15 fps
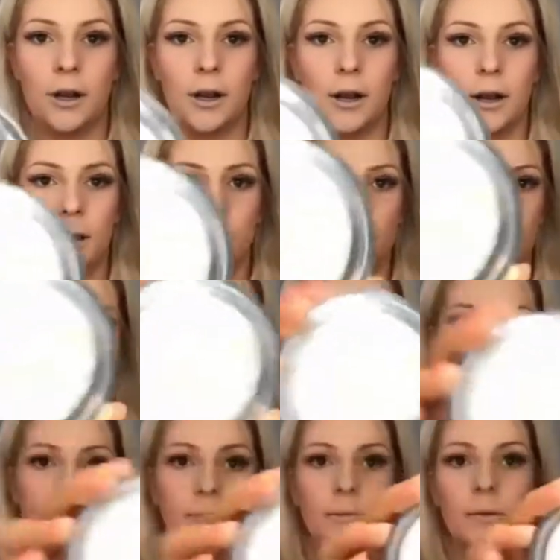
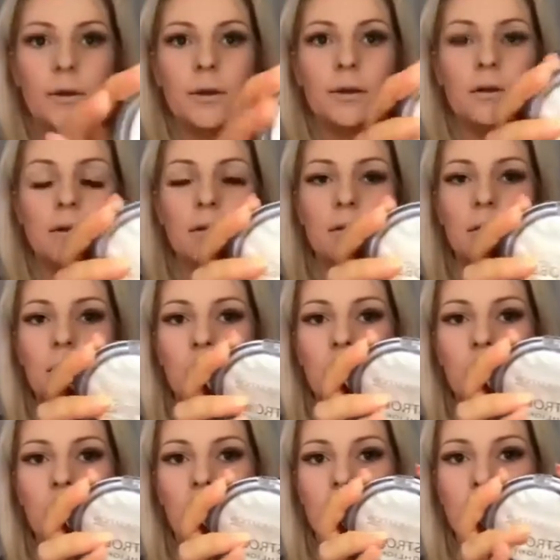The
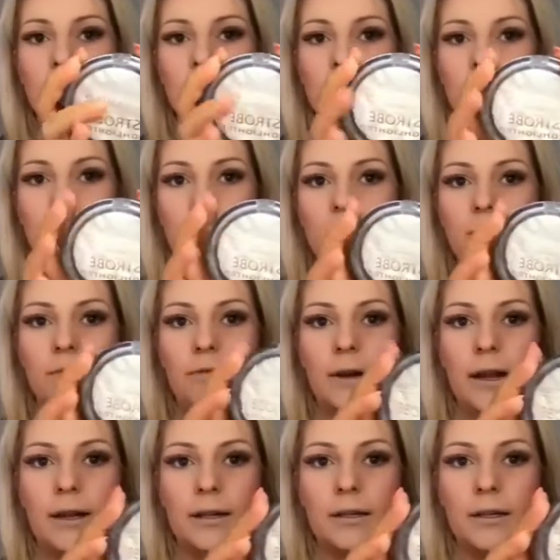light is just
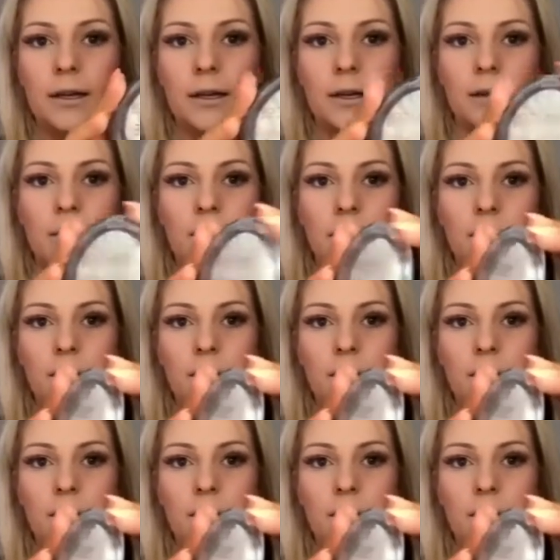reflecting